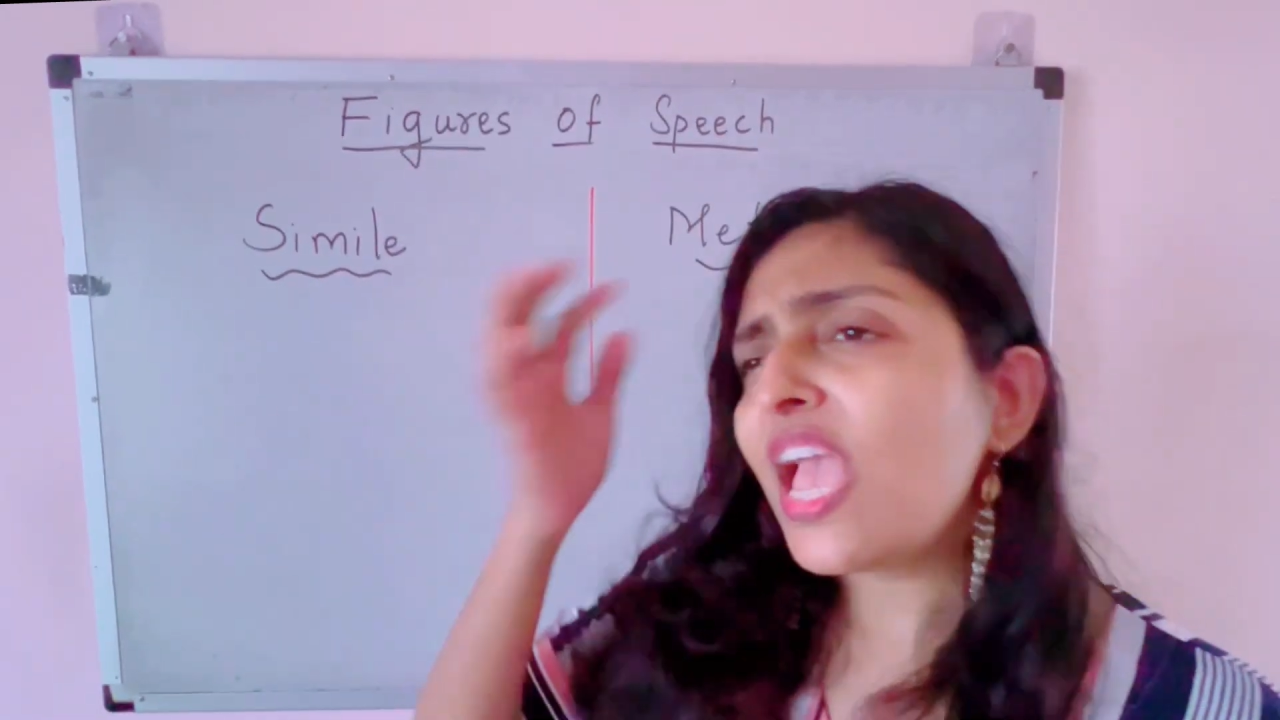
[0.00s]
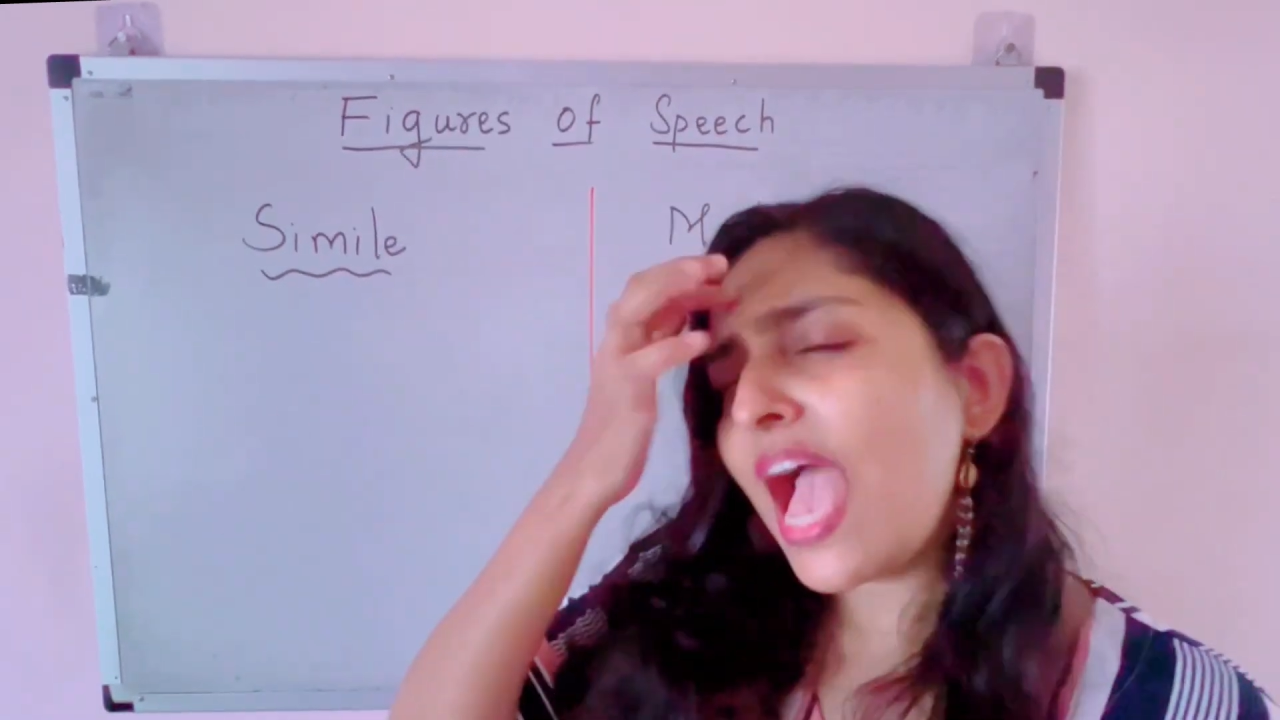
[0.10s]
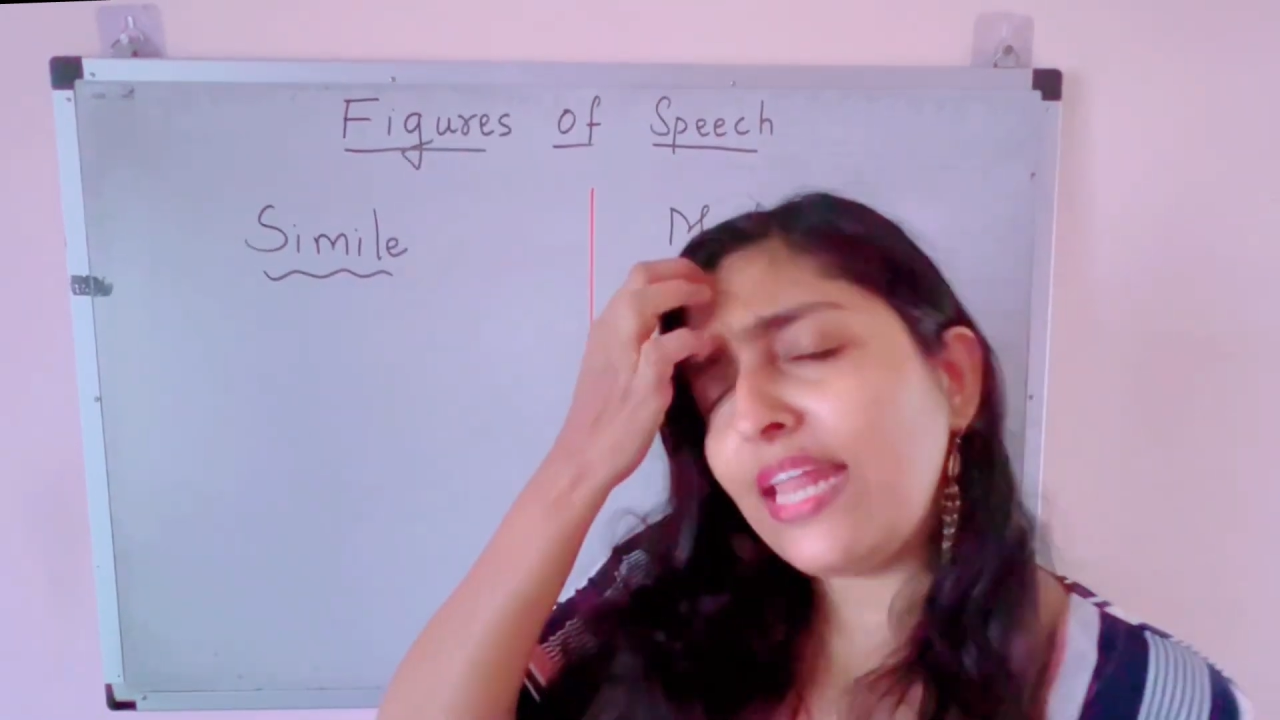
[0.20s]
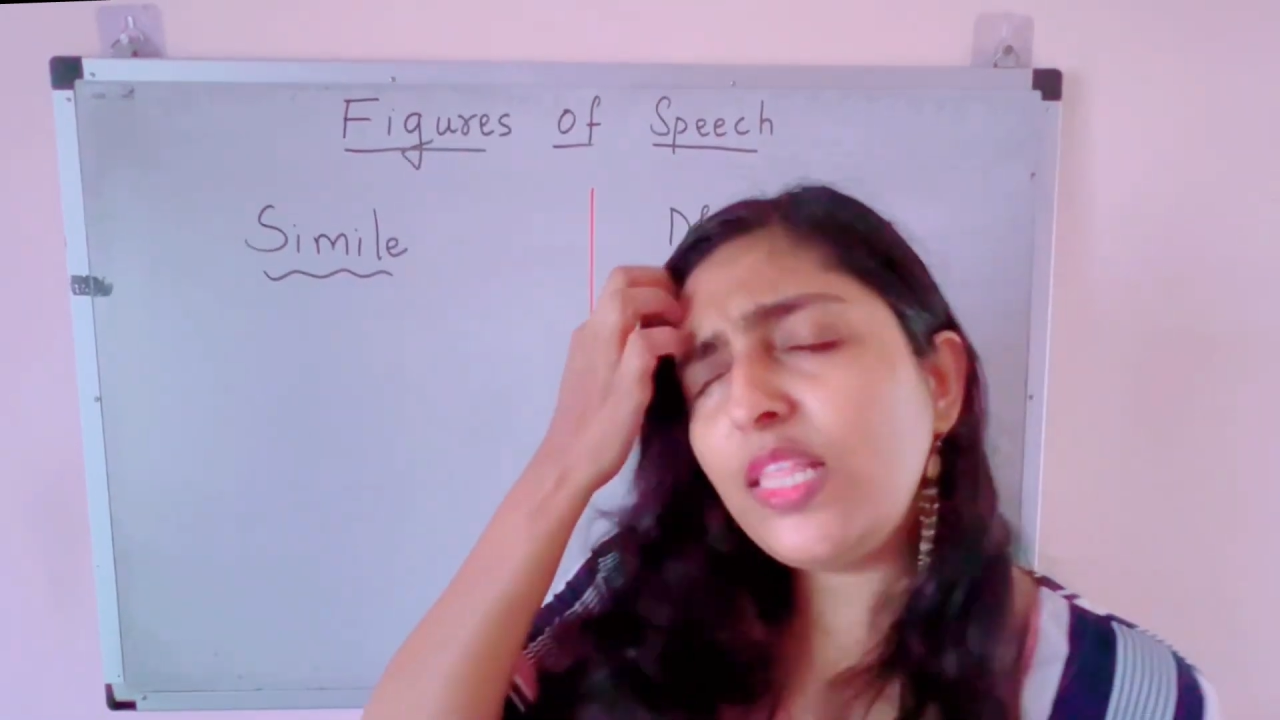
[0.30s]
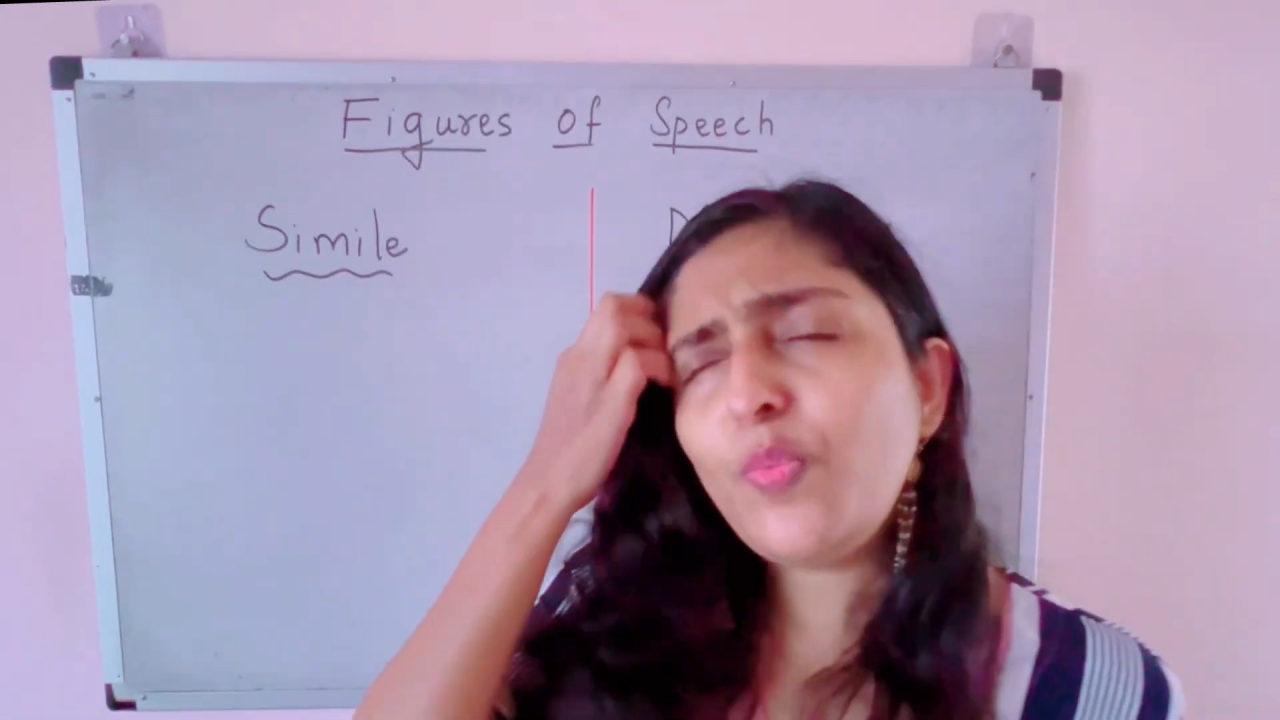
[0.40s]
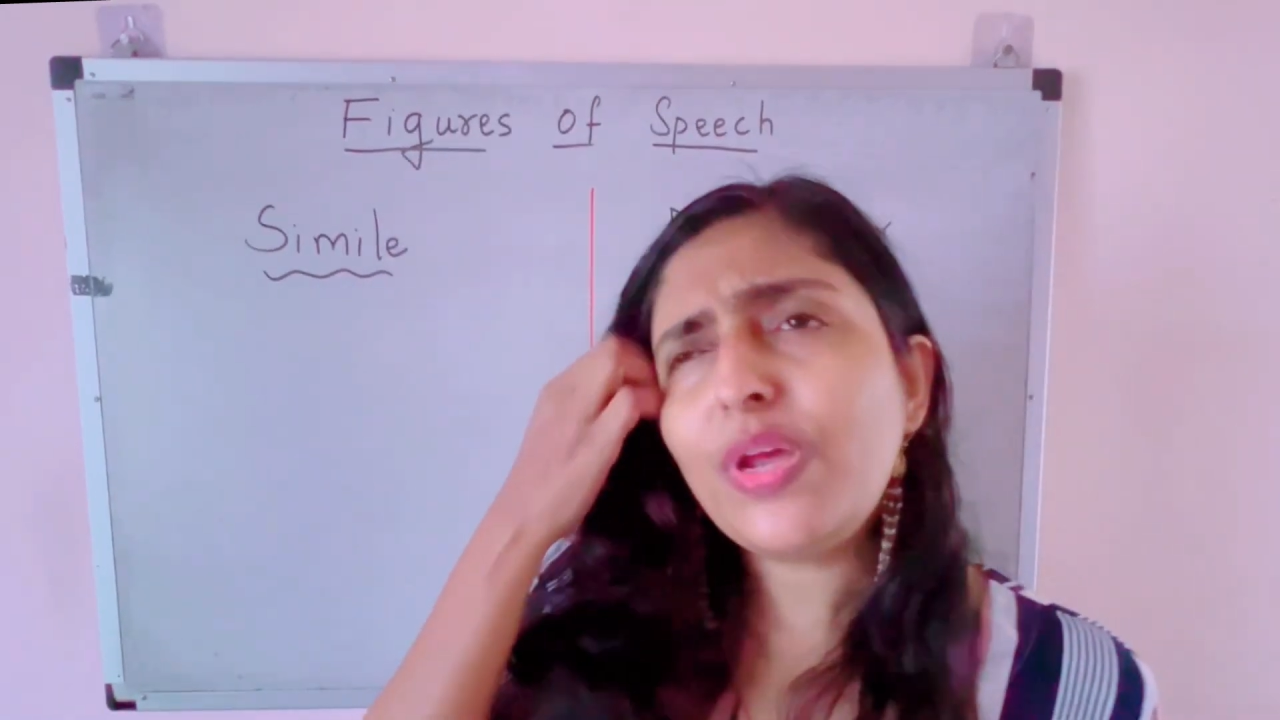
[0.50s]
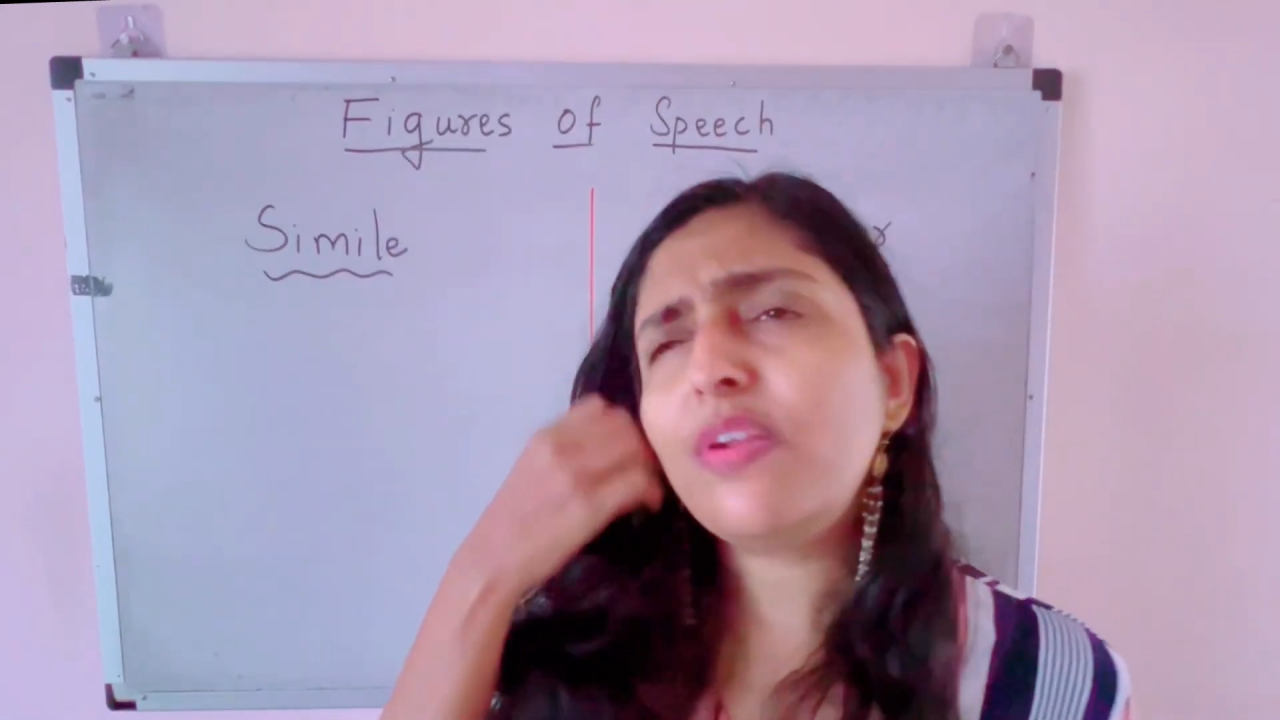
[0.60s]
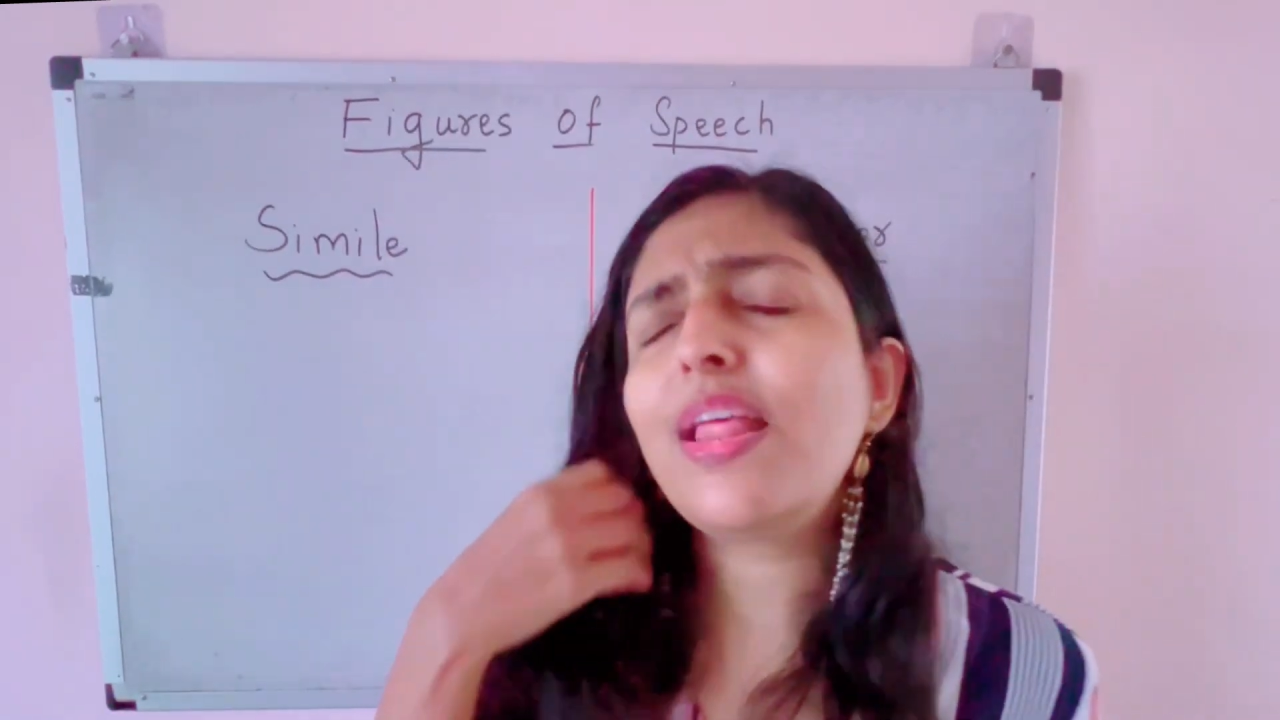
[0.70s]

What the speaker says: Another one